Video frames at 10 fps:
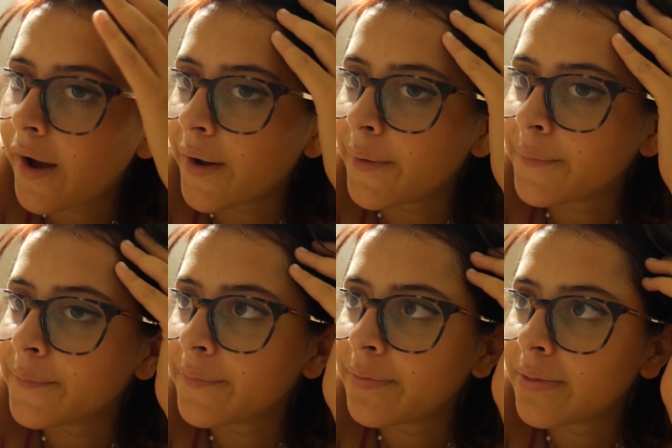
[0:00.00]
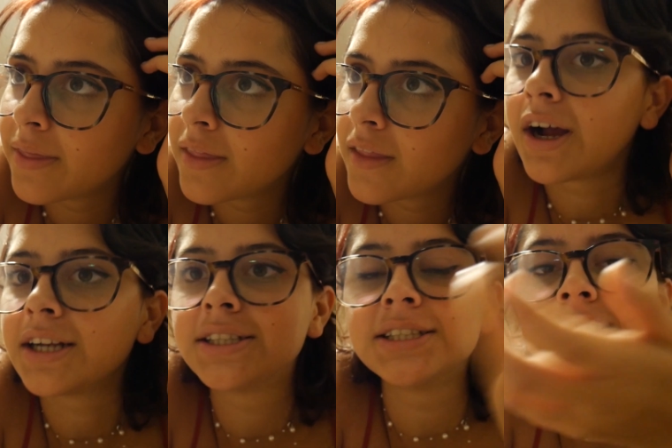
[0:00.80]
um, I
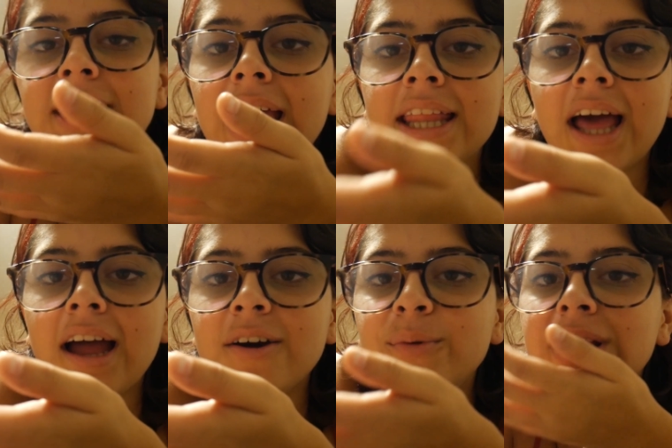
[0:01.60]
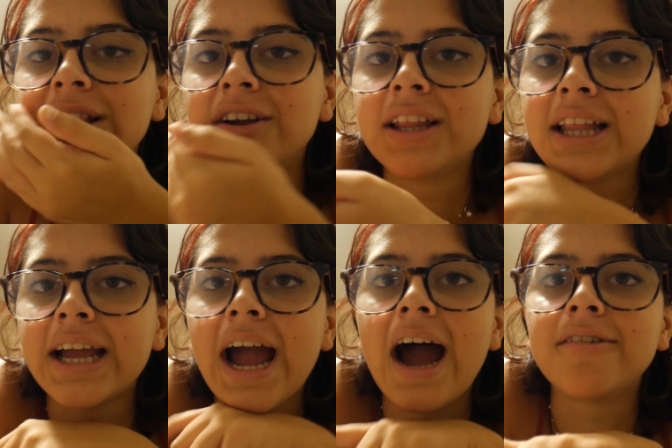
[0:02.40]
forgot to say that we literally
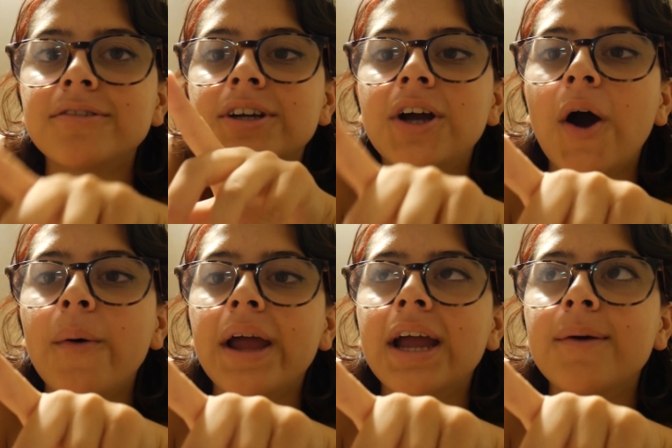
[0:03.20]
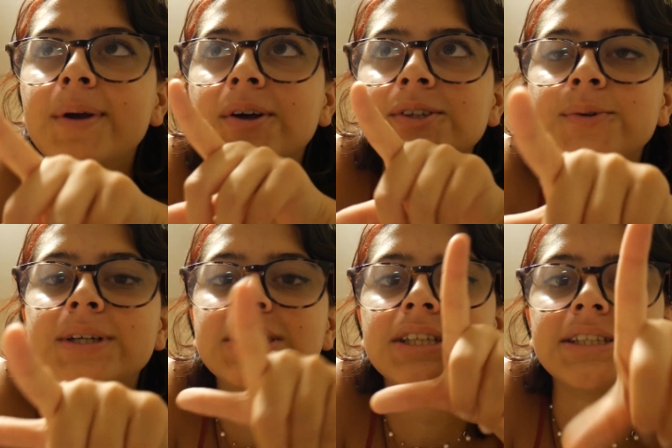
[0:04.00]
like after going, we also
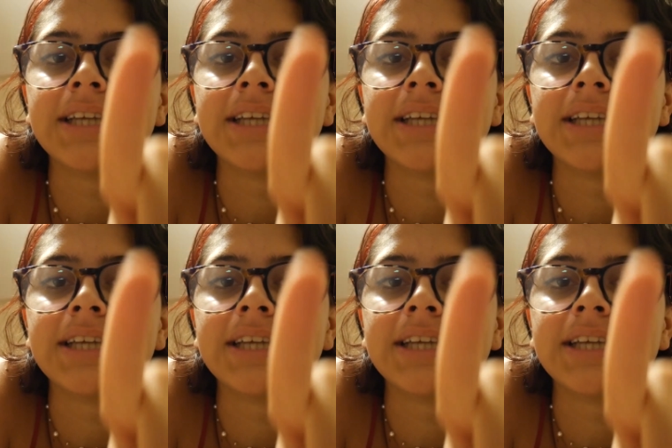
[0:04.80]
went to the